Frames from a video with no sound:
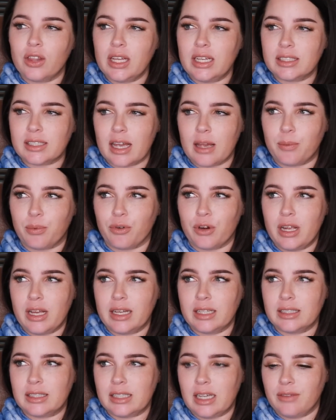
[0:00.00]
all these like
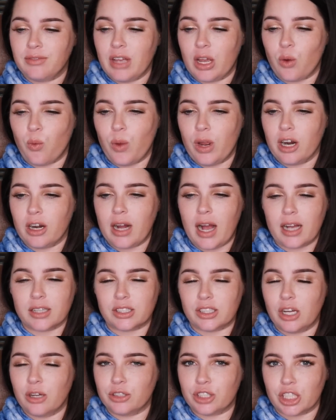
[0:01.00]
preconceived, like weird
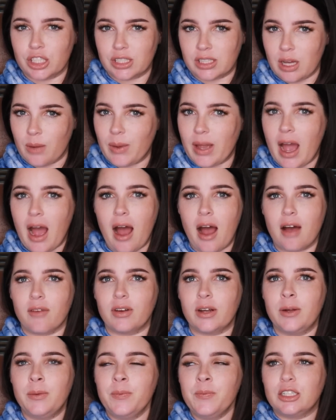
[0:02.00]
notions that we
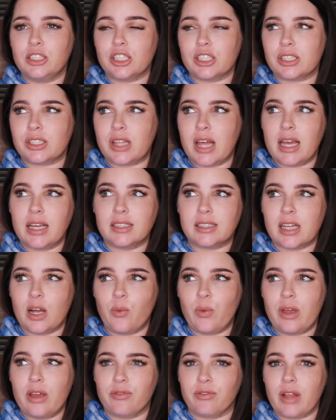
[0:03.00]
have, and just things
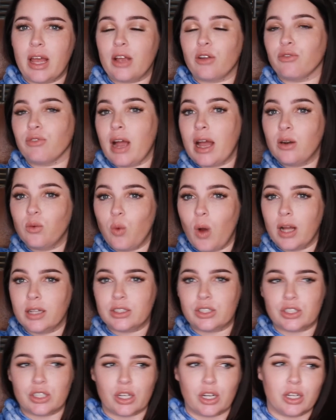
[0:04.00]
that we've like read
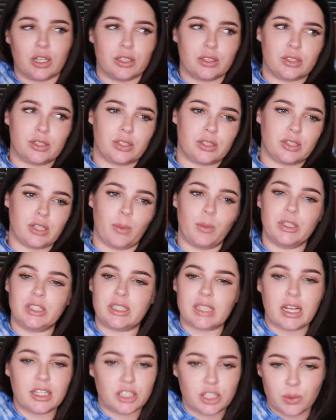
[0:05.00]
once or
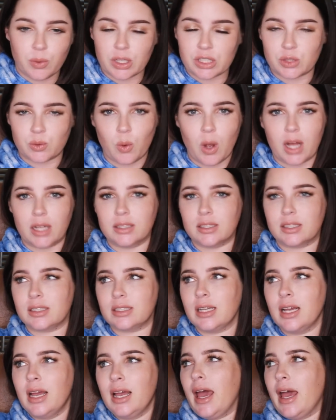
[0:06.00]
someone said to us
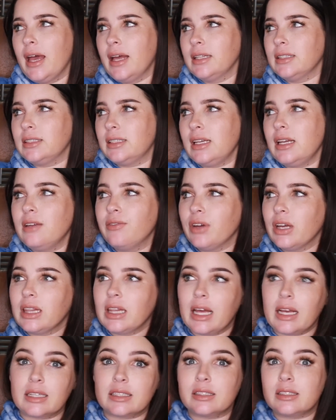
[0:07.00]
once, and
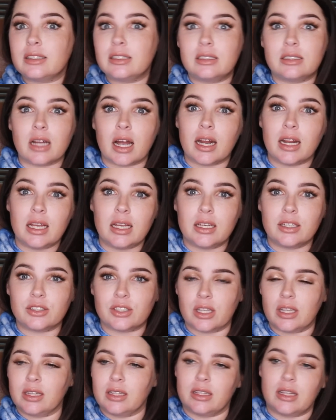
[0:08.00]
even like
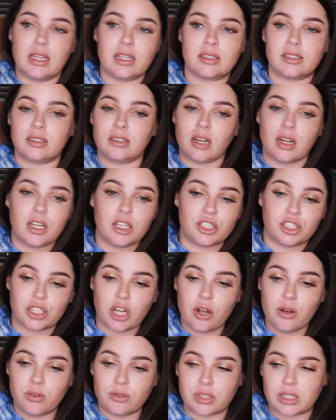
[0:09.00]
studies, and this study
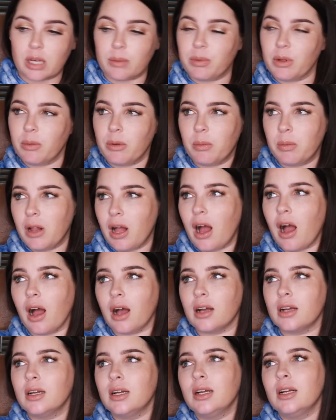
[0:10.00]
shows that blah, blah,
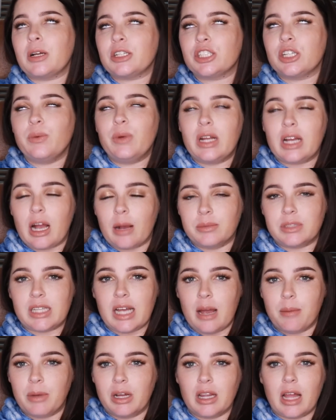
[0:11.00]
blah, especially when it comes
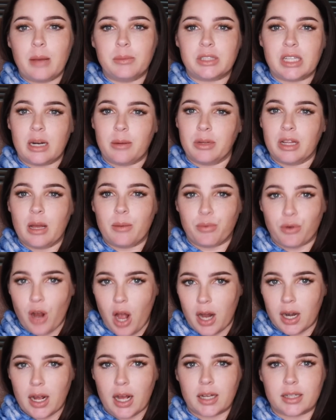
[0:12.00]
to MLMs and MLM
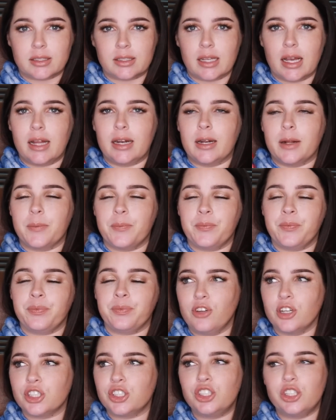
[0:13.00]
products and
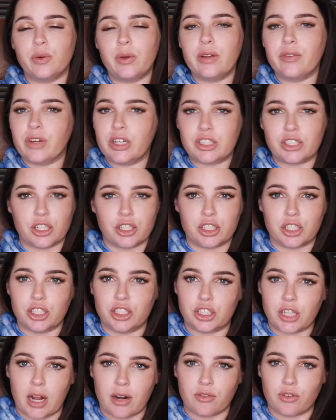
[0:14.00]
just doing research
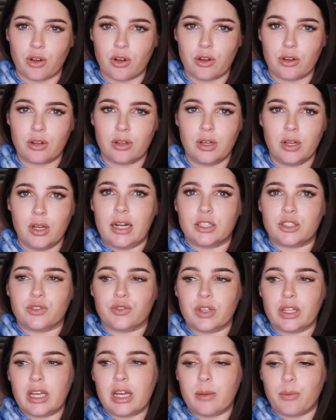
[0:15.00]
in general. And
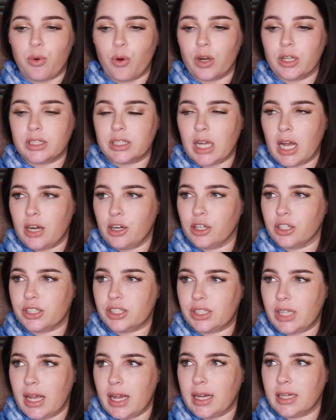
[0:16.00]
it's really important to
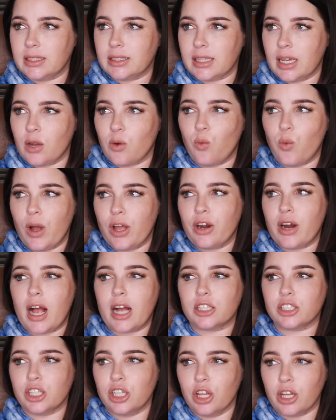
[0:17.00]
understand like what
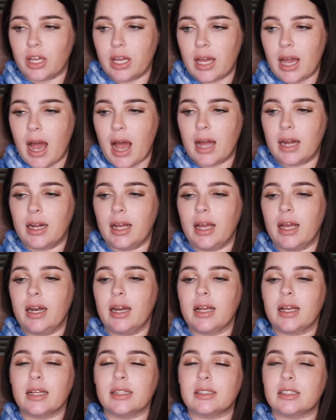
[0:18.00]
you're actually looking at
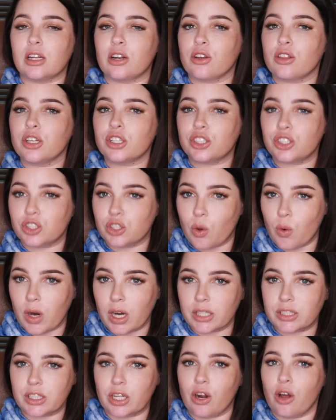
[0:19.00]
and consider the
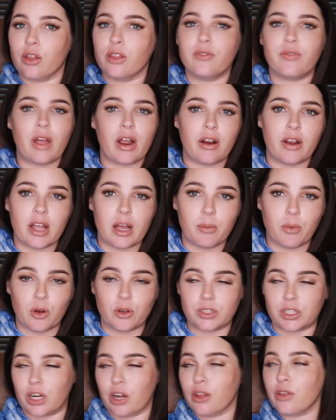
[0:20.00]
source and all the
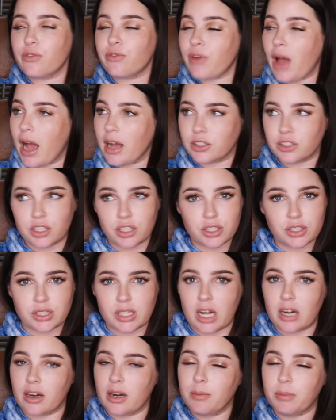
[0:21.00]
variables and all the
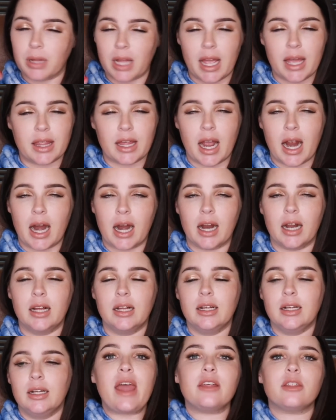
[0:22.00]
factors that are in play
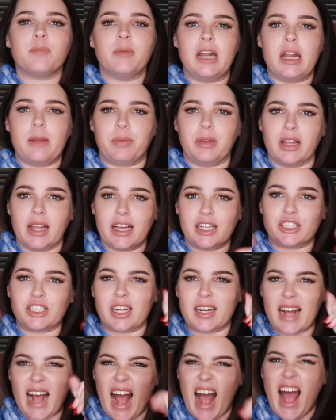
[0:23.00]
there. Faith
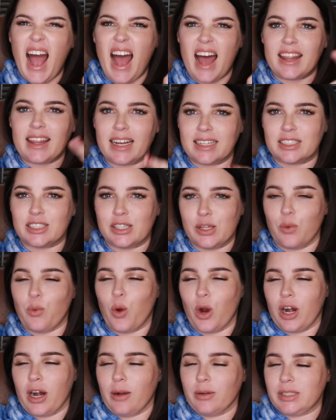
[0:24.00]
manipulation. Haha, that's the
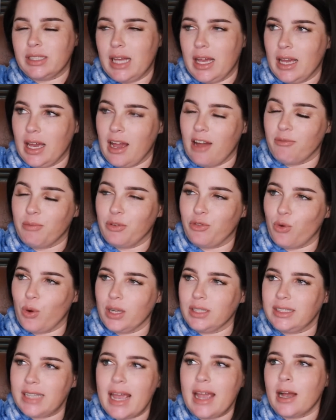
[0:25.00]
word I was thinking of
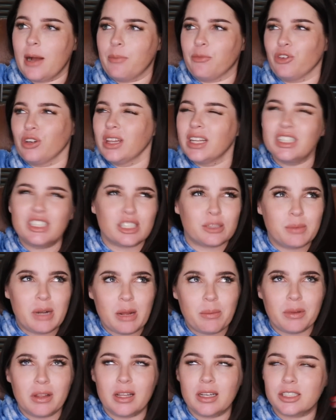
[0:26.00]
before. Religious
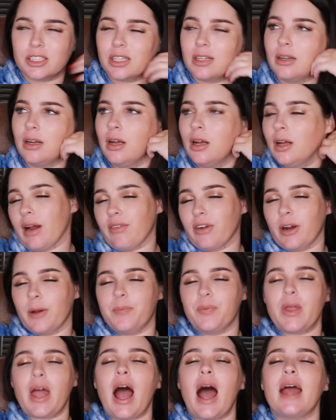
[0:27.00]
manipulation?
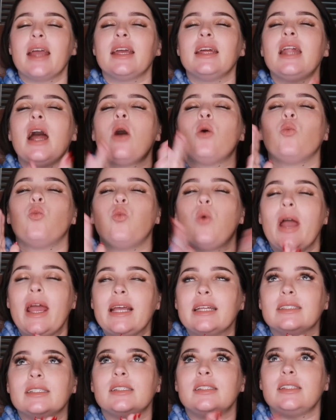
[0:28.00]
Whatever. I cannot
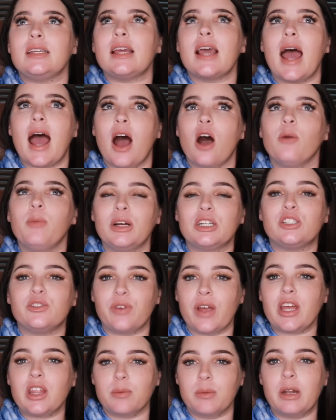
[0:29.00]
wait to see how
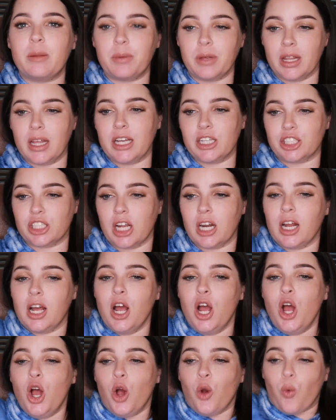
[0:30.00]
much faith
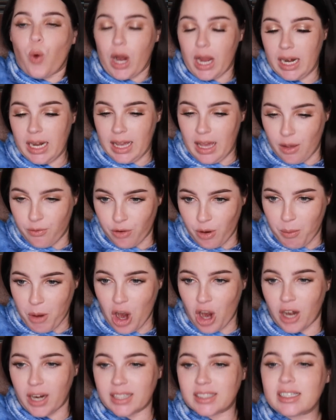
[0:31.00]
manipulation we're gonna get from
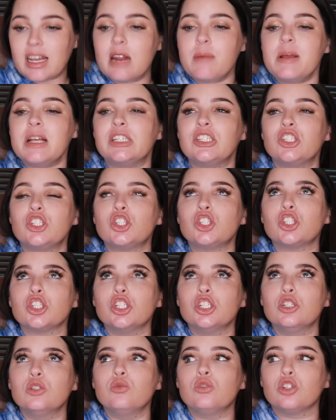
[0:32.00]
her. It's gonna be
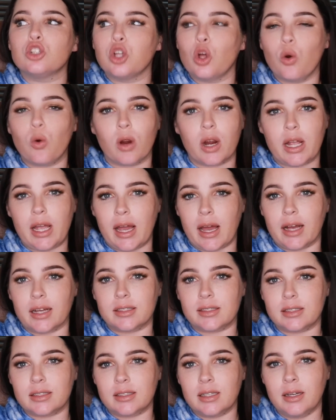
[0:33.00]
so
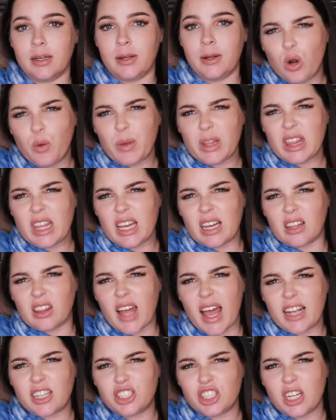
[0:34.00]
glorious. Oh, and with the
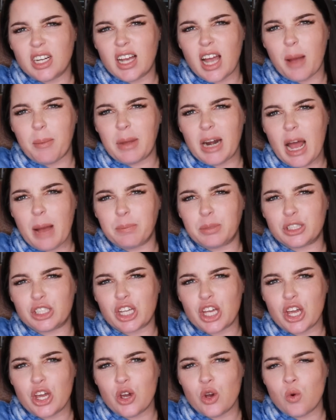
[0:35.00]
election coming up
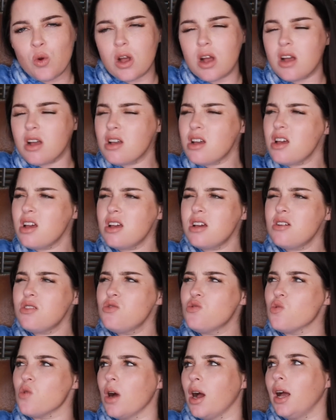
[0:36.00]
too?
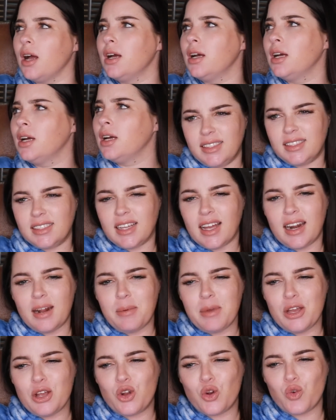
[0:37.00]
Oh, it's
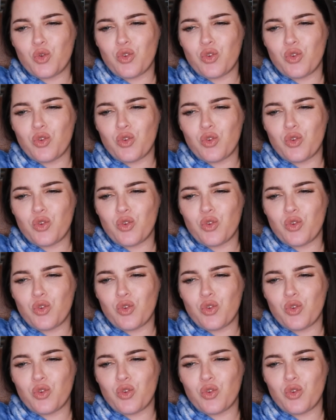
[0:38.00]
gonna be